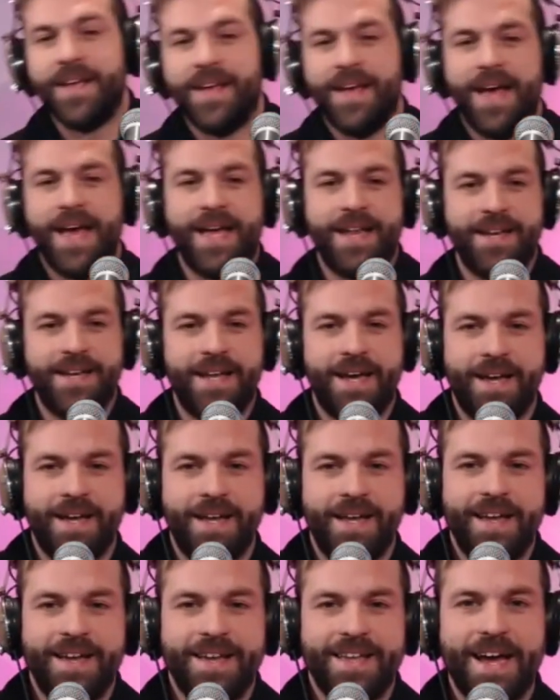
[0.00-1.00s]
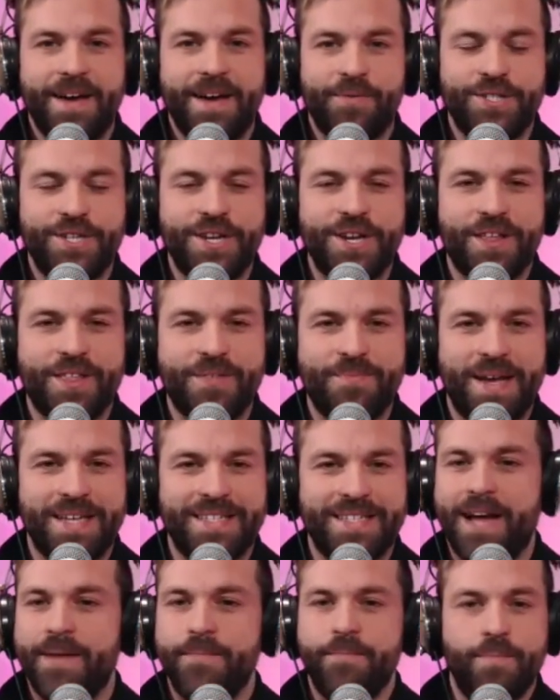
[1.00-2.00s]
And wishing you all the
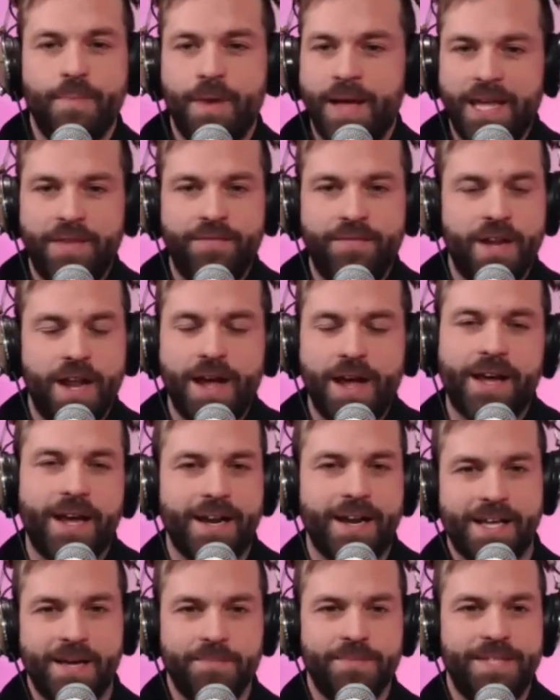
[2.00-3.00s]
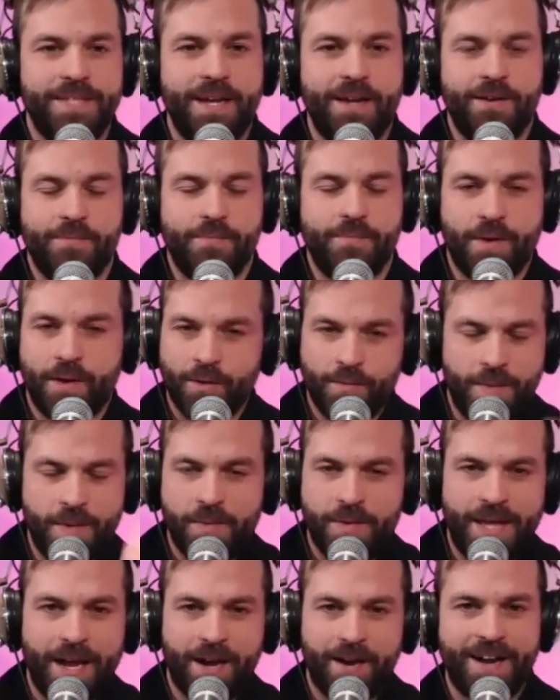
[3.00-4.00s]
best. Evie and I got to come stay, or
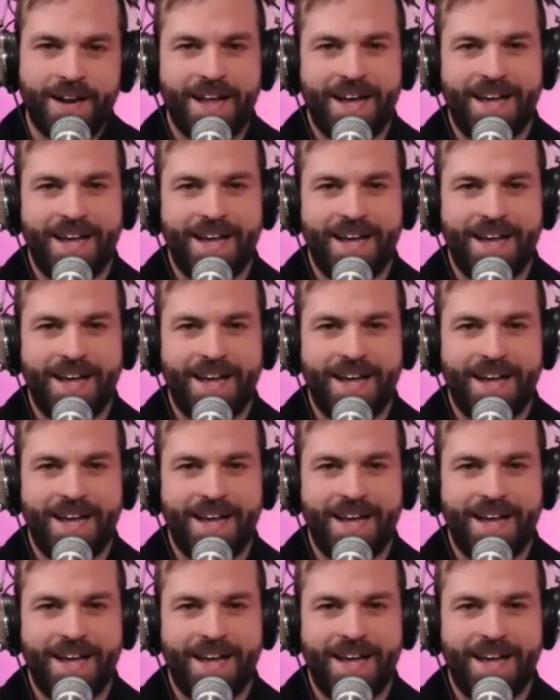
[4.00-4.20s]
maybe Carrie and I.